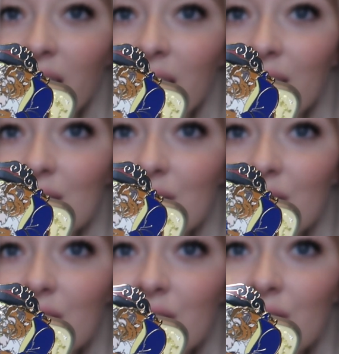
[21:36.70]
And it's
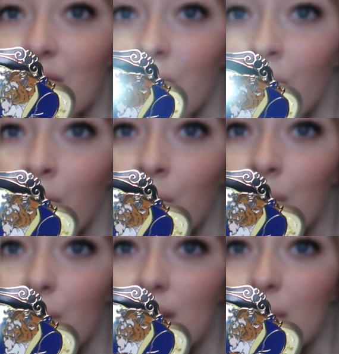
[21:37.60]
just
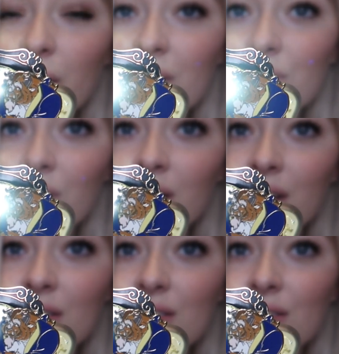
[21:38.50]
so special
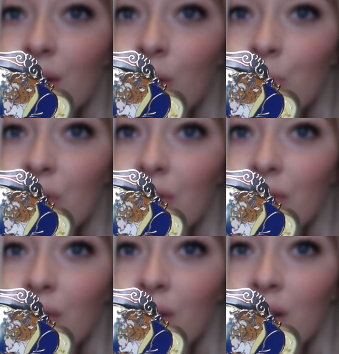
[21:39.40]
and so
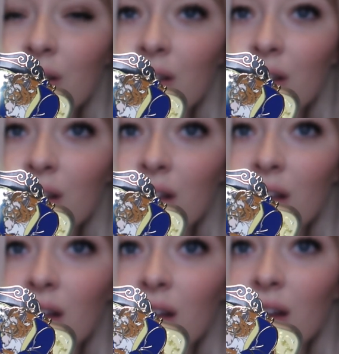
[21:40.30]
beautiful.
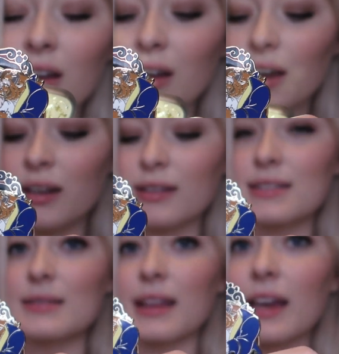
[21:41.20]
And
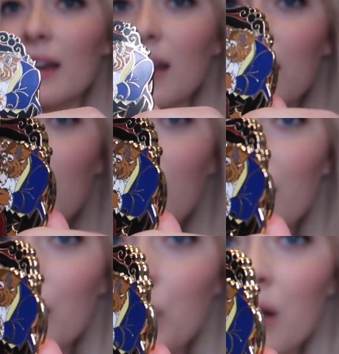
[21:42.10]
it's like
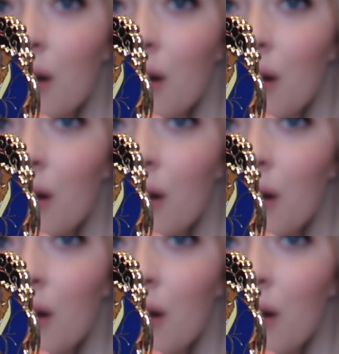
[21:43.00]
pin